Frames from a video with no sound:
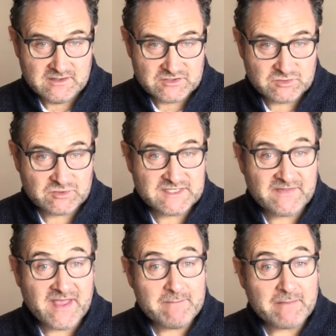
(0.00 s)
Someone said
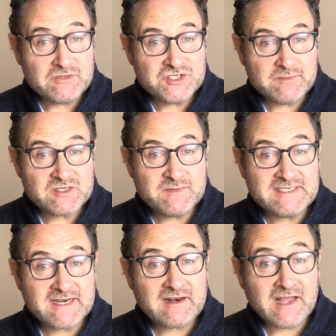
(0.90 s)
their membership has been
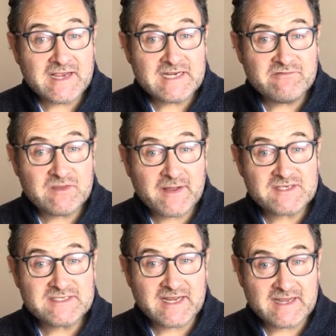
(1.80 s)
declining for the
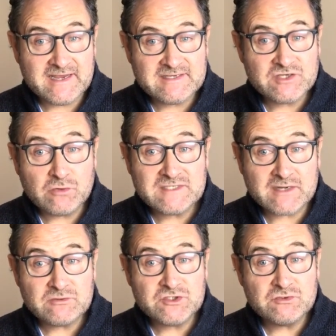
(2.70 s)
past decade, no
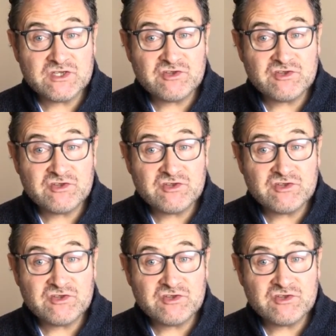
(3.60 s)
doubt due to